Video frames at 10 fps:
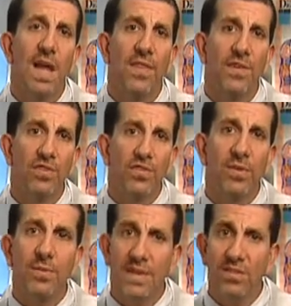And this is
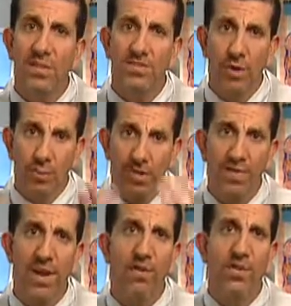from yeast that's normally
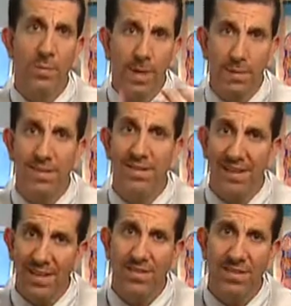found in your baby's
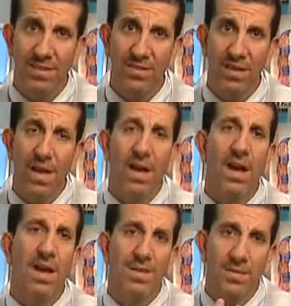intestines
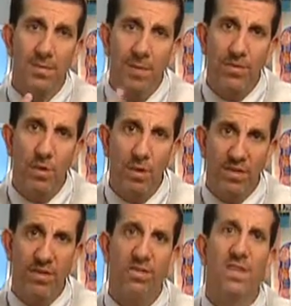and sometimes go
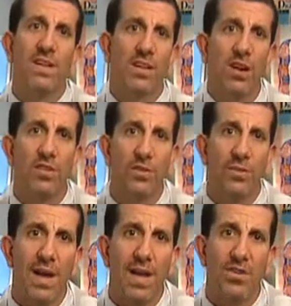onto the skin and cause a
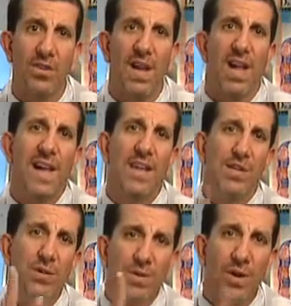rash.
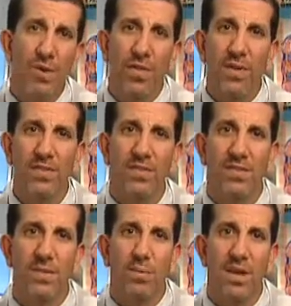And you'll know that this is
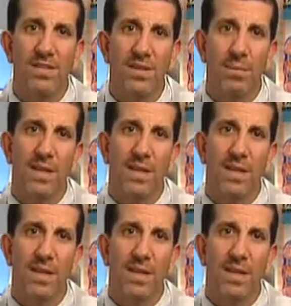present